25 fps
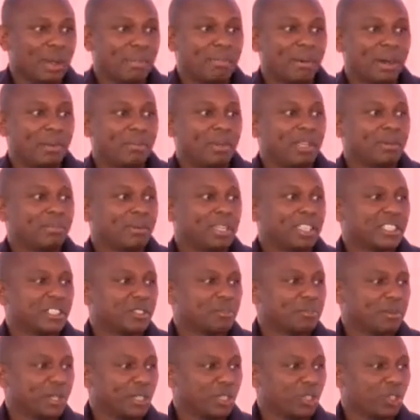public
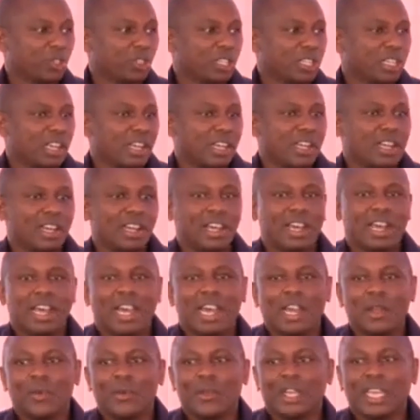participation,
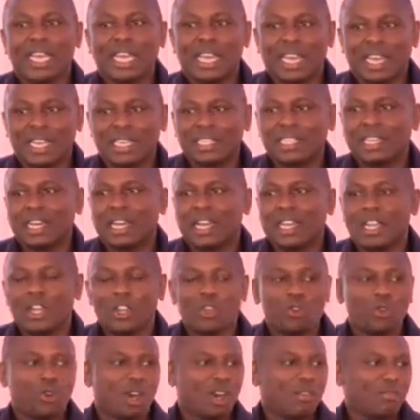and we get a
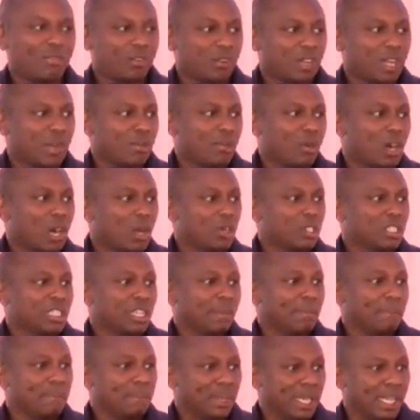new affordable
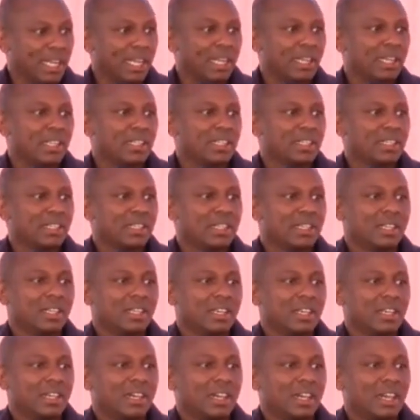housing bill
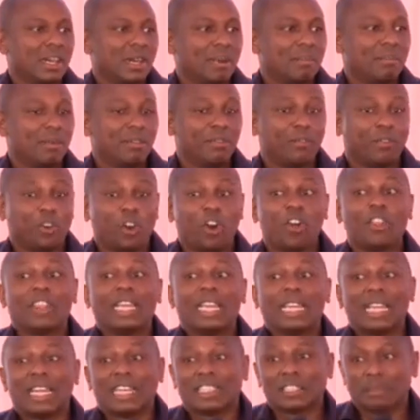uh, before
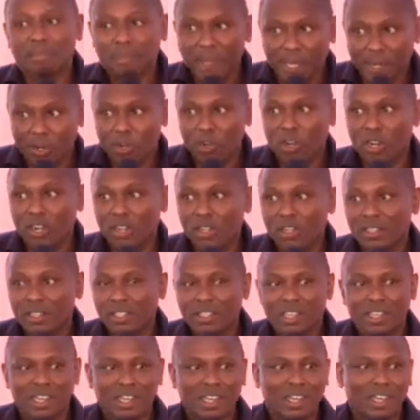the next payroll.
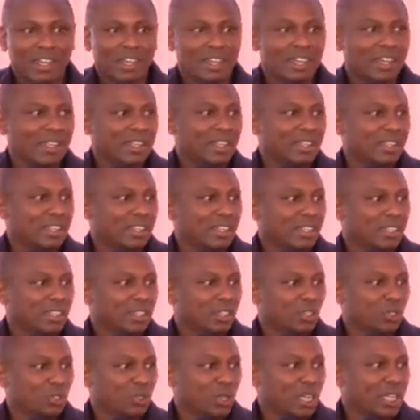Uh, and uh,
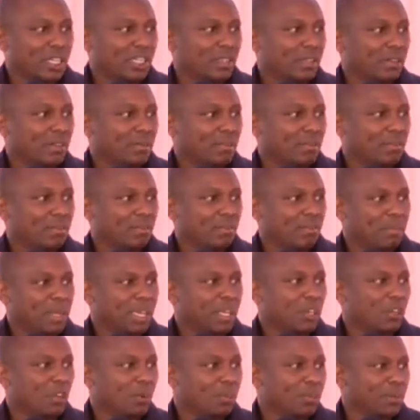usually
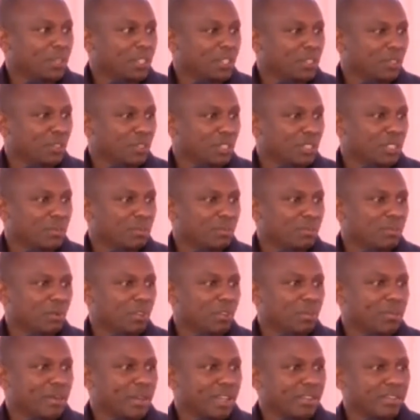many corporations,
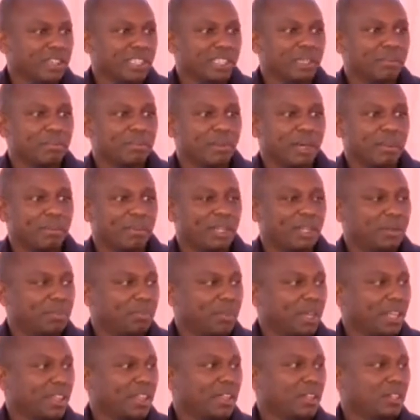both private and public,
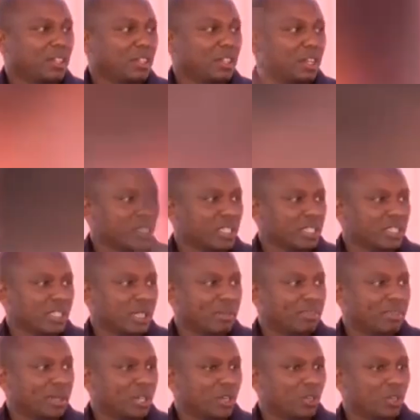pay, uh, process
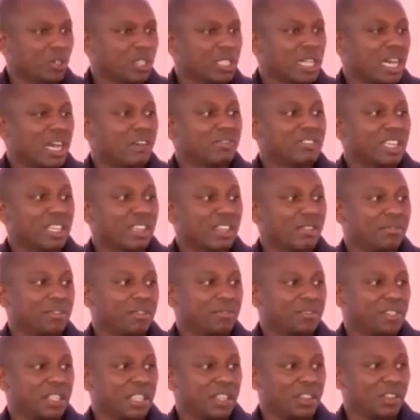their payrolls after the
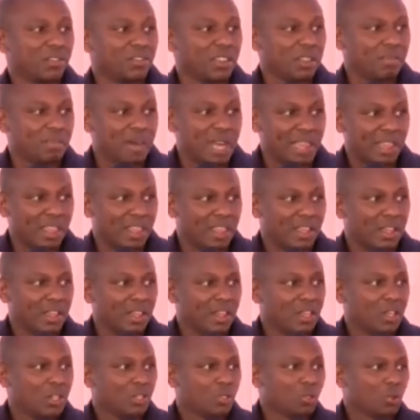15th of the month.
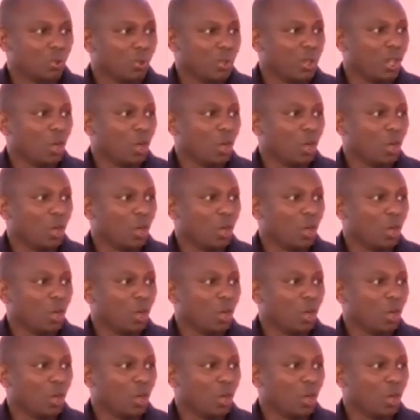So we